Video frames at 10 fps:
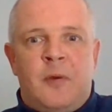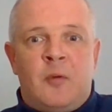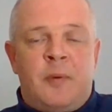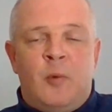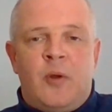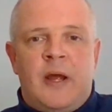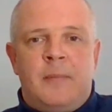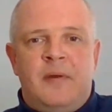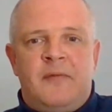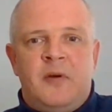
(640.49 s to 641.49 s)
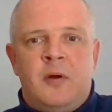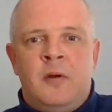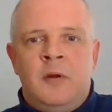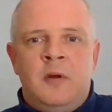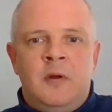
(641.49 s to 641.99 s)
I'll be more than happy
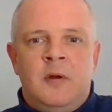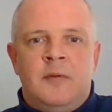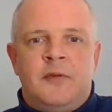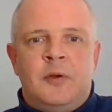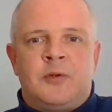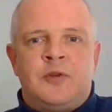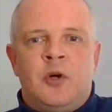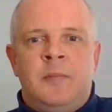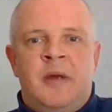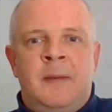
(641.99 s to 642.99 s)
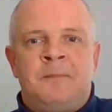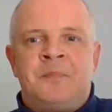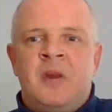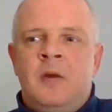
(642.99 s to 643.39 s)
for you to join me.